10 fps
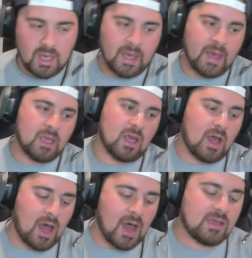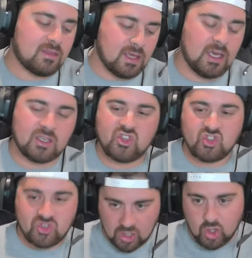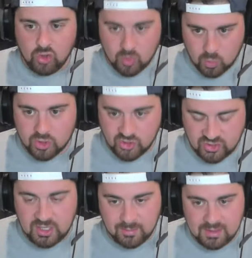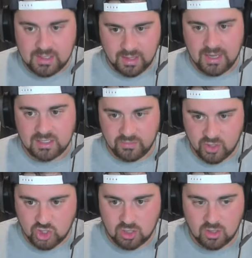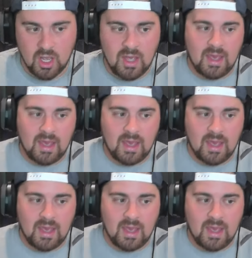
And I think still the worst team in the Atlantic Division.